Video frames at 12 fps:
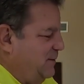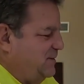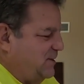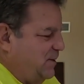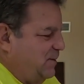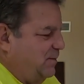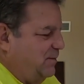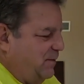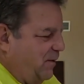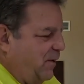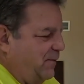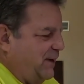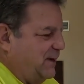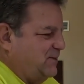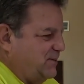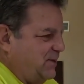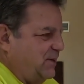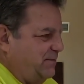So all that
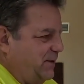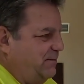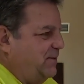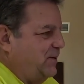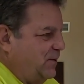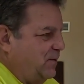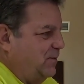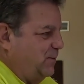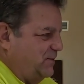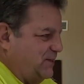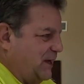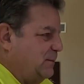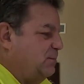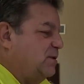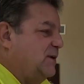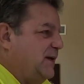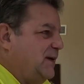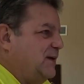stuff, even though it was not
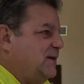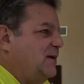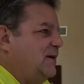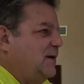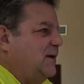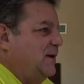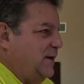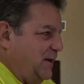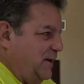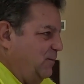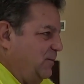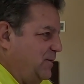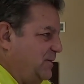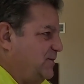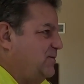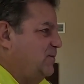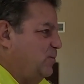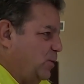planned, it
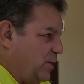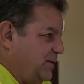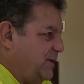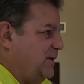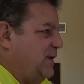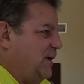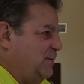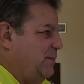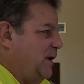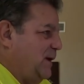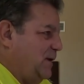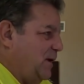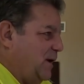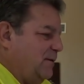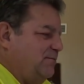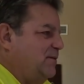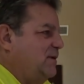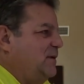was worth it and paid off.